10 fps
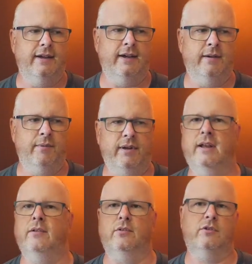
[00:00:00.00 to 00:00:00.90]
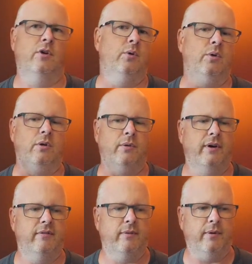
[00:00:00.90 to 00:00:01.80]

and that looks cool or whatever.